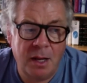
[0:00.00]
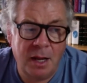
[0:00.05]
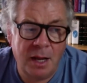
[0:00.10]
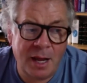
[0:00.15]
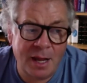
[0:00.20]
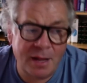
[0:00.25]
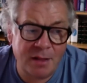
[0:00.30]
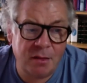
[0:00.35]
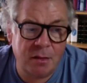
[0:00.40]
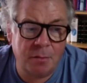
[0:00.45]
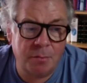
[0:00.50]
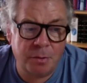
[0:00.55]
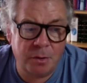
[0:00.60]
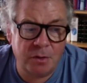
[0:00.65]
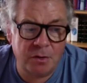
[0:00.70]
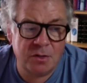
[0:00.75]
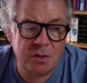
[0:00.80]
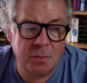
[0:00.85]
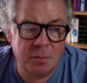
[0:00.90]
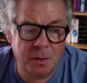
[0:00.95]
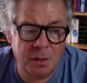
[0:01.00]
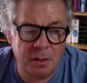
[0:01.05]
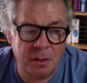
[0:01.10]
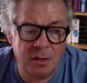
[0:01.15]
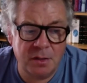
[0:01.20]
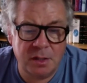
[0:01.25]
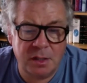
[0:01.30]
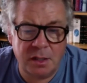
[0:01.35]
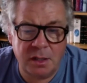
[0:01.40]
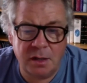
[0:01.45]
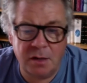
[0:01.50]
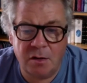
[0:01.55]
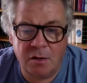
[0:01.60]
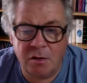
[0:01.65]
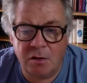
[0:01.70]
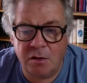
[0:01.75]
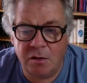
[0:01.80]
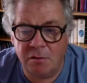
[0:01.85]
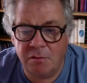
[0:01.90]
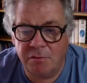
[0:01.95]
and the possibility
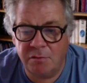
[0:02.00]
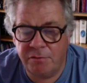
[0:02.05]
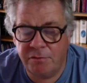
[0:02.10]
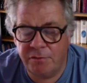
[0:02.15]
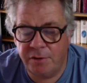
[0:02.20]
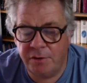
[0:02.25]
of